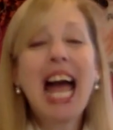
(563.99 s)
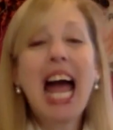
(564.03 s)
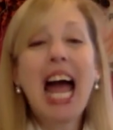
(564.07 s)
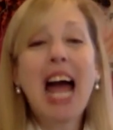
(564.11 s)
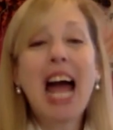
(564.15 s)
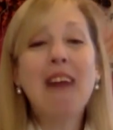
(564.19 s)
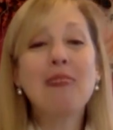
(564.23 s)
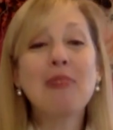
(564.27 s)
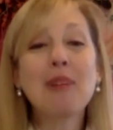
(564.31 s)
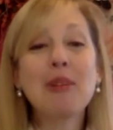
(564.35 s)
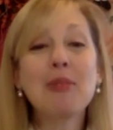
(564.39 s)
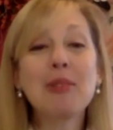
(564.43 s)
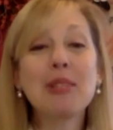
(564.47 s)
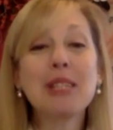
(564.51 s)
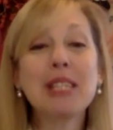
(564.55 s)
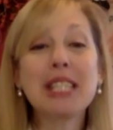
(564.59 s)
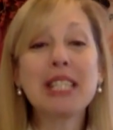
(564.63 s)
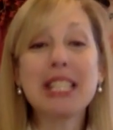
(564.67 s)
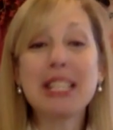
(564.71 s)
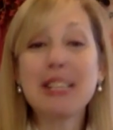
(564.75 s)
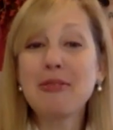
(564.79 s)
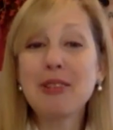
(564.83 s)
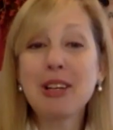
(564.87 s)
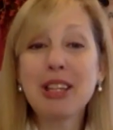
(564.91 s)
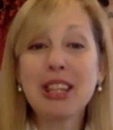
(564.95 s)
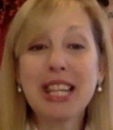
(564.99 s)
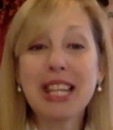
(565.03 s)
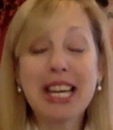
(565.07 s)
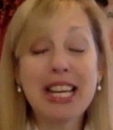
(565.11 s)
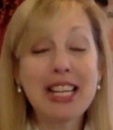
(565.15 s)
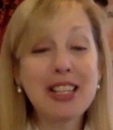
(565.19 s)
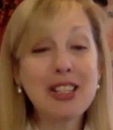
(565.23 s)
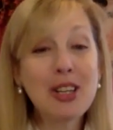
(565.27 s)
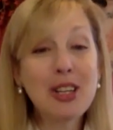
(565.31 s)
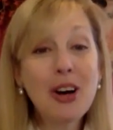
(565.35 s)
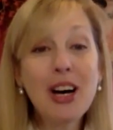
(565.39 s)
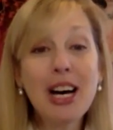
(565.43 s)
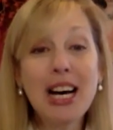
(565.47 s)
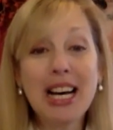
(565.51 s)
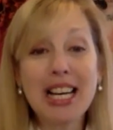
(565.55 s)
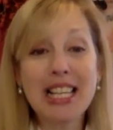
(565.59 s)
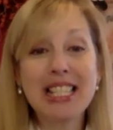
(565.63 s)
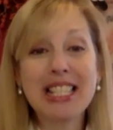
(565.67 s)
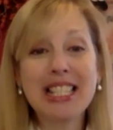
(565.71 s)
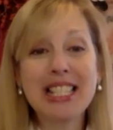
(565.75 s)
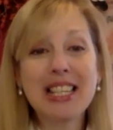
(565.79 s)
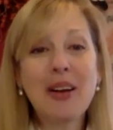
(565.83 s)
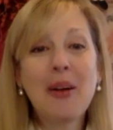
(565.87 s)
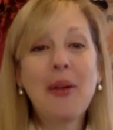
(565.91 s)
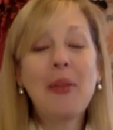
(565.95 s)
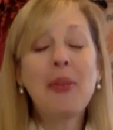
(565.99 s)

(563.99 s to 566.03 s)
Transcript: and we would see what they tossed.